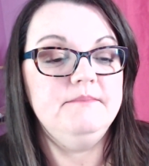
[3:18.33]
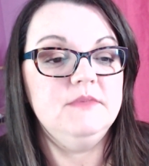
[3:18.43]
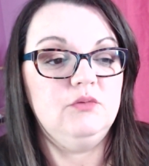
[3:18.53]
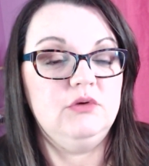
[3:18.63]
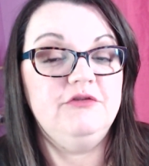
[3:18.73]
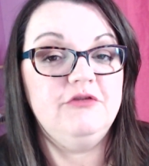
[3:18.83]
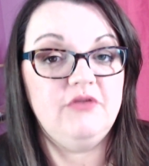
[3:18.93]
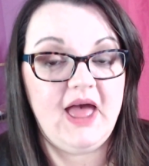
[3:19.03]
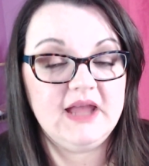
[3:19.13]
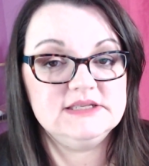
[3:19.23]

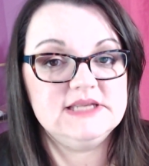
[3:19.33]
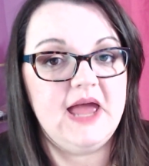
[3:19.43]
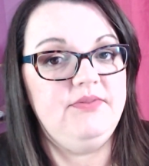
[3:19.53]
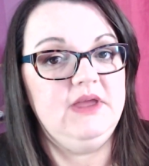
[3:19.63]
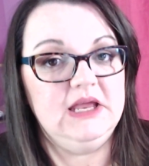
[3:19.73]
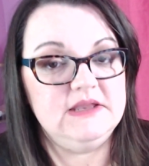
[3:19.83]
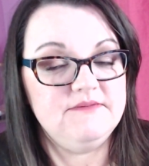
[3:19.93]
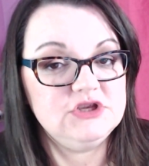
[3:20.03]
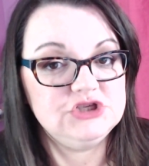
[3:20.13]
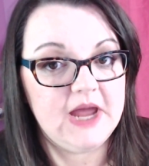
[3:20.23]
reflect at the end of
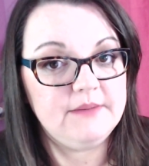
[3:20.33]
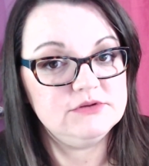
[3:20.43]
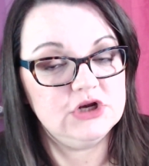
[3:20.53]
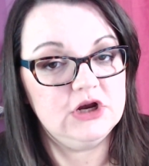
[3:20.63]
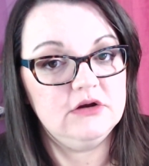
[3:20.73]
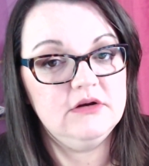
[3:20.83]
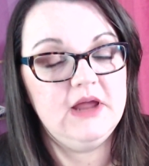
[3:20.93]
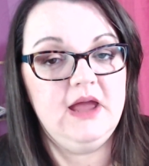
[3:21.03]
the chapter.